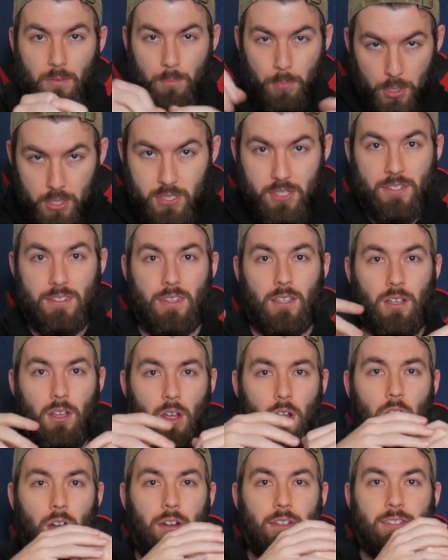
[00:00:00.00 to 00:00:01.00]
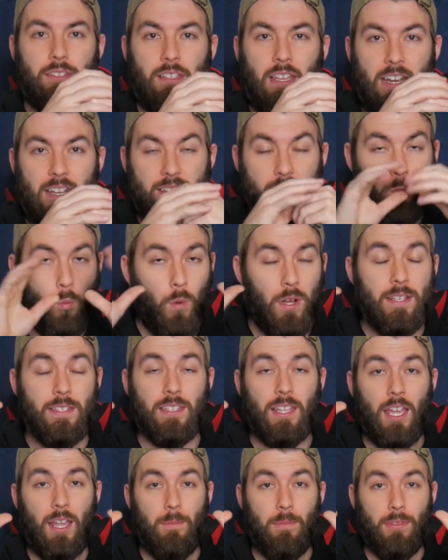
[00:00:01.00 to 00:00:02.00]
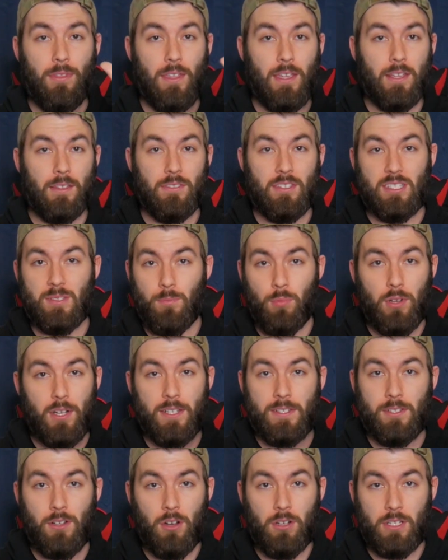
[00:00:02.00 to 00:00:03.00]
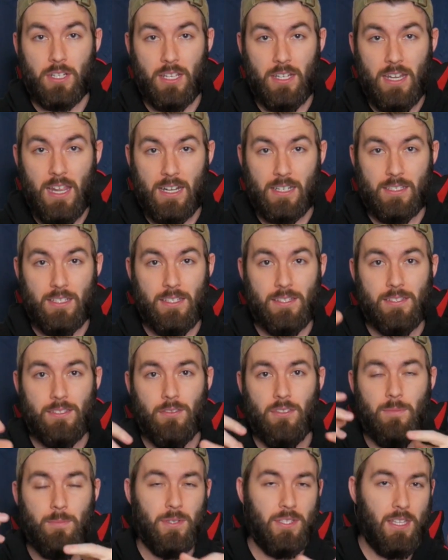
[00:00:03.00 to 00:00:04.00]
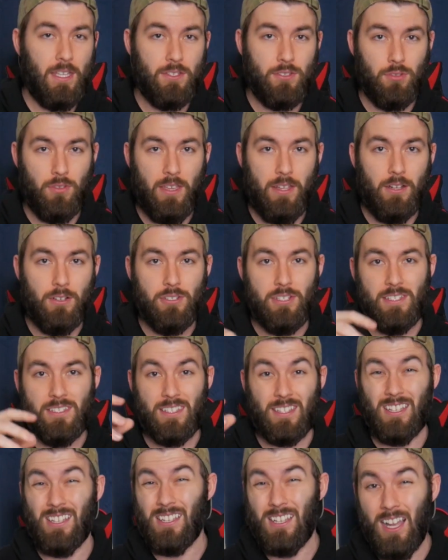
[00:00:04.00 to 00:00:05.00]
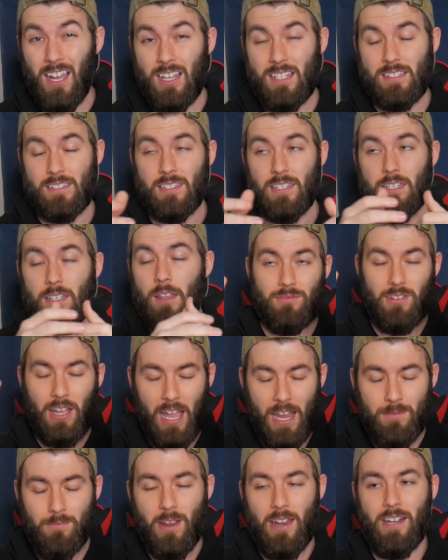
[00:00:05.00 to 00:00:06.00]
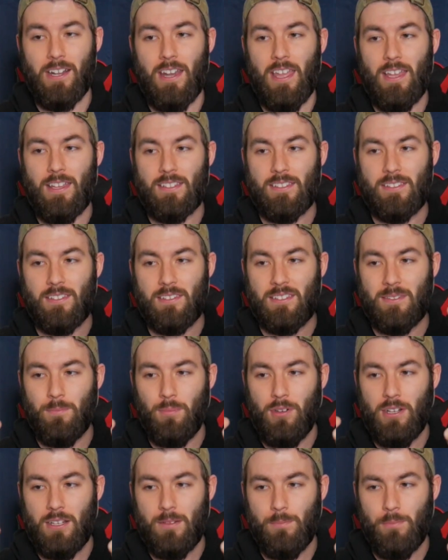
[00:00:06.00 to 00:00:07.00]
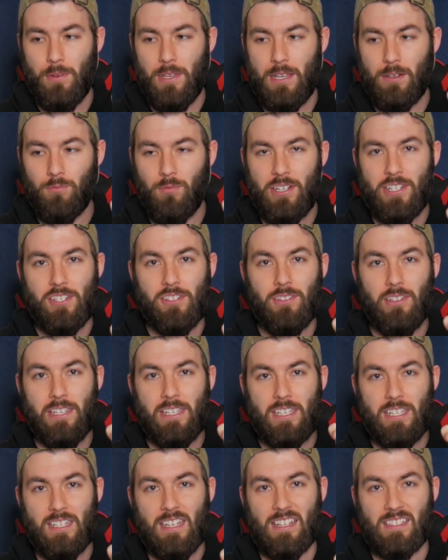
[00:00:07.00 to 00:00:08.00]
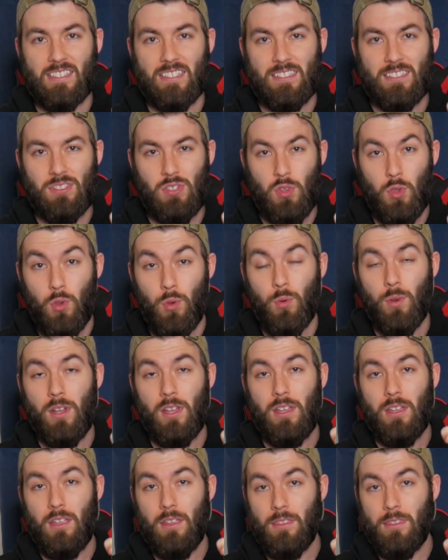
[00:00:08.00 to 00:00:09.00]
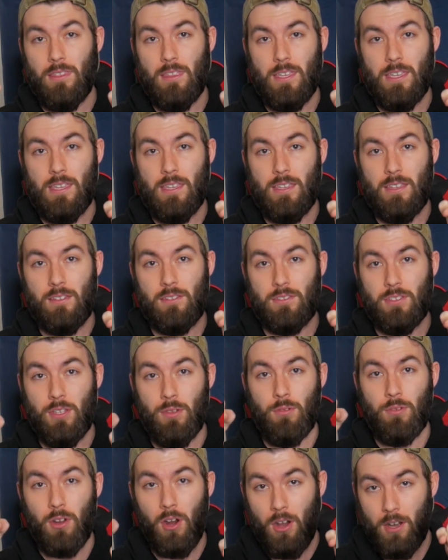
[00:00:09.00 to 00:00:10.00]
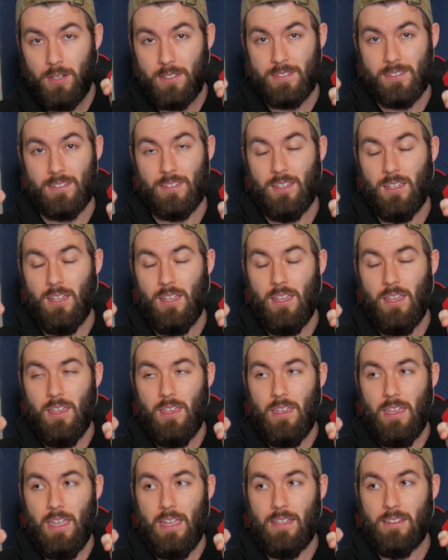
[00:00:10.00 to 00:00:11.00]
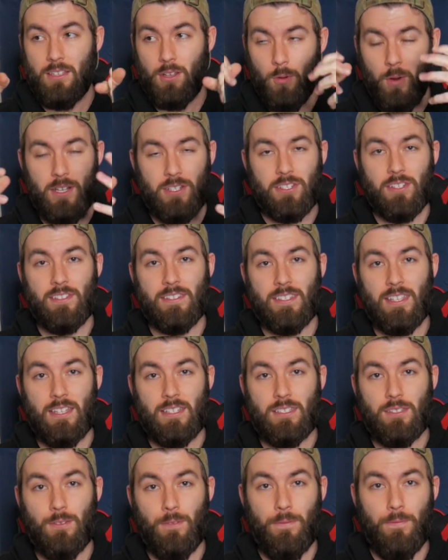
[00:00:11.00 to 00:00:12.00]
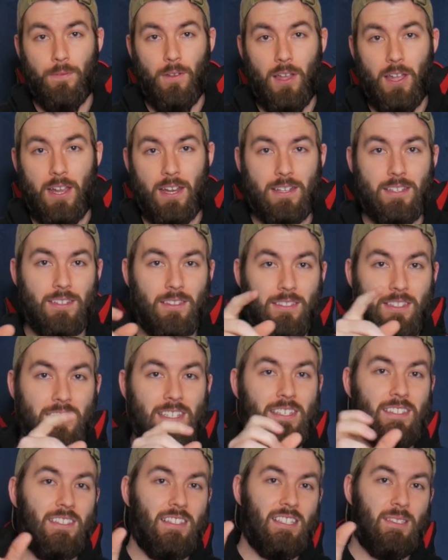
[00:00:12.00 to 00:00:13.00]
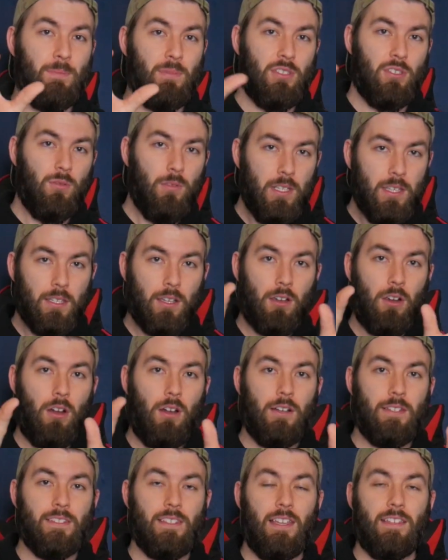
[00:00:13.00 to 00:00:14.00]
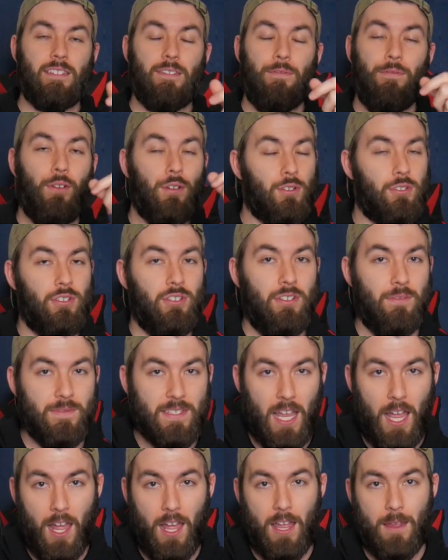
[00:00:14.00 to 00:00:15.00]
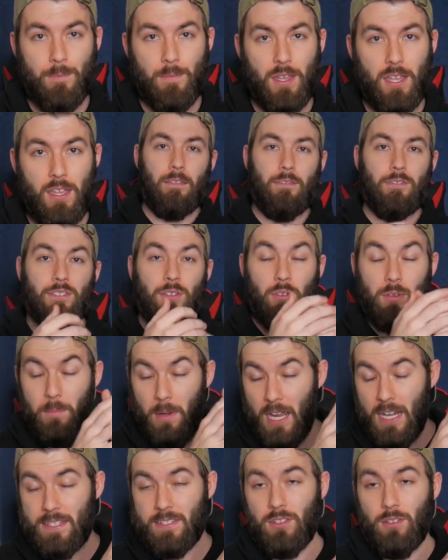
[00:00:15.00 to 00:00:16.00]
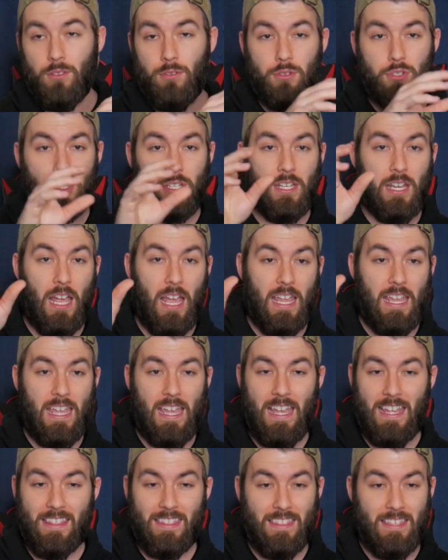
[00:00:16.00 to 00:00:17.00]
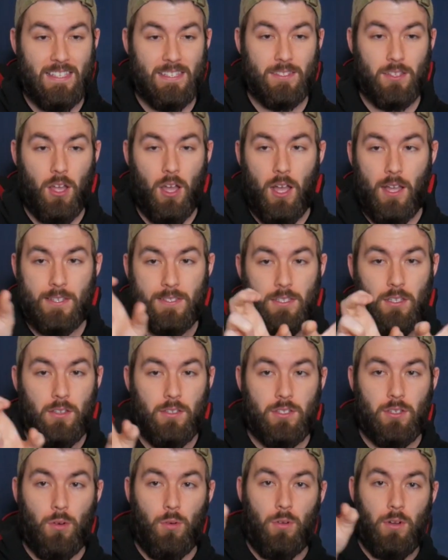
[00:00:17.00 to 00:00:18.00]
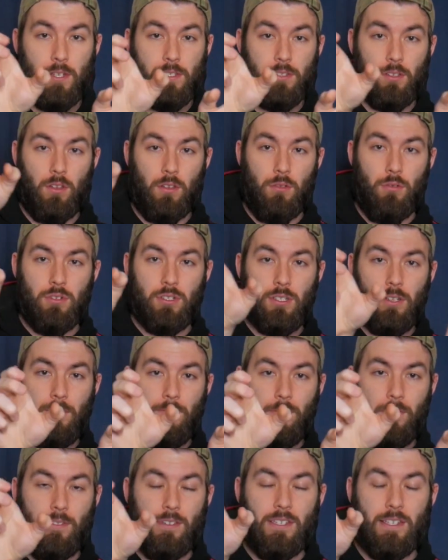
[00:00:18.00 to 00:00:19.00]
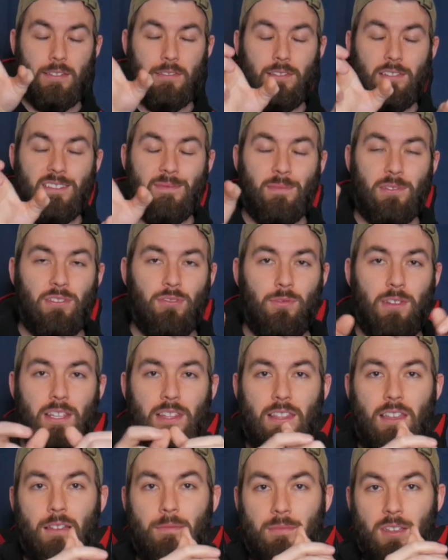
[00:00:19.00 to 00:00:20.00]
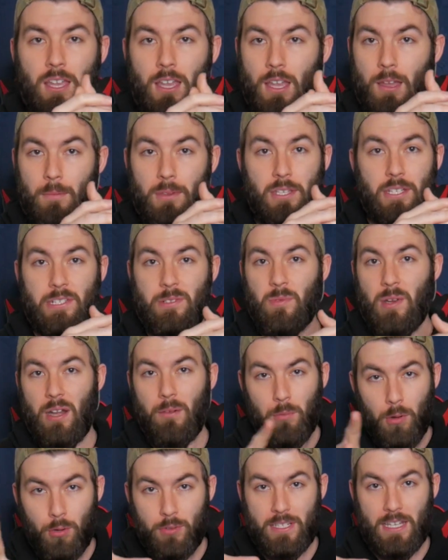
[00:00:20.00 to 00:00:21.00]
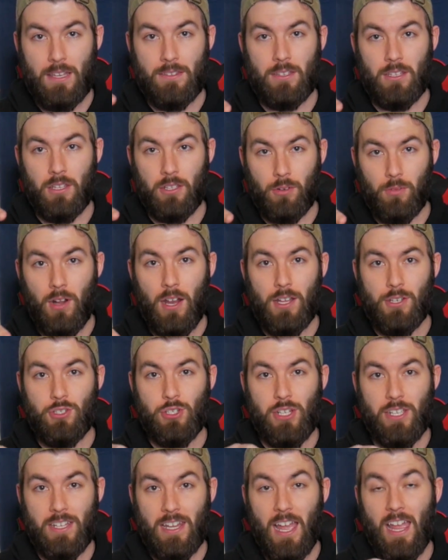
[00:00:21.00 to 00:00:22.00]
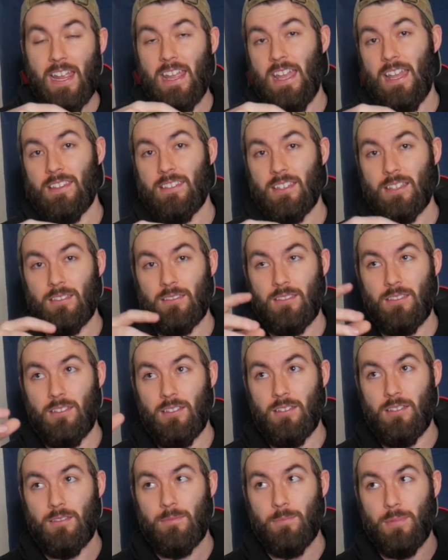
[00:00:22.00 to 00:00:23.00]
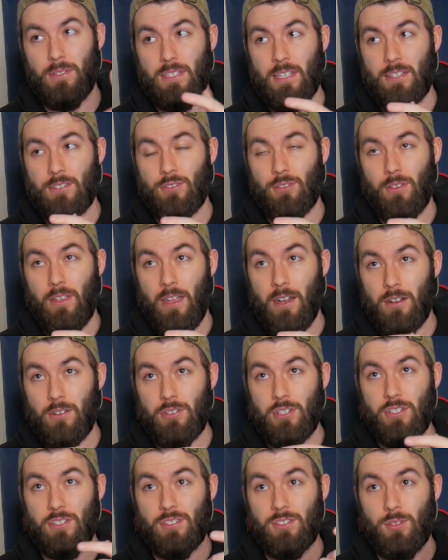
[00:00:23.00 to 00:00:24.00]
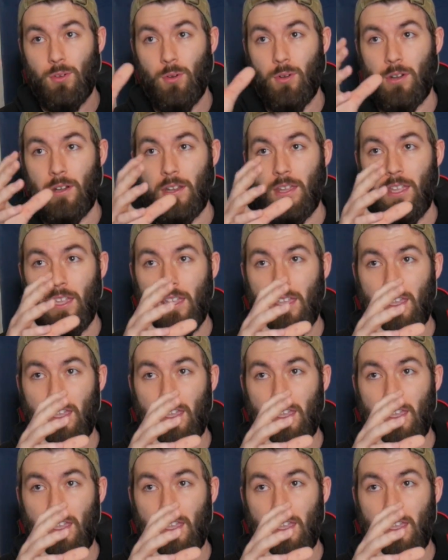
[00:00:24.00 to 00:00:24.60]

pushes the carts, and it's a one-time thing. The springs aren't connected, so the potential energy is like a constant. I read it as the spring being rigidly connected to the 2 carts, and the question said to find the distance between the carts as a function of time. So in my solution, I had this oscillatory solution for the distance between them, because when I wrote down the Lagrangian, I had the potential energy stored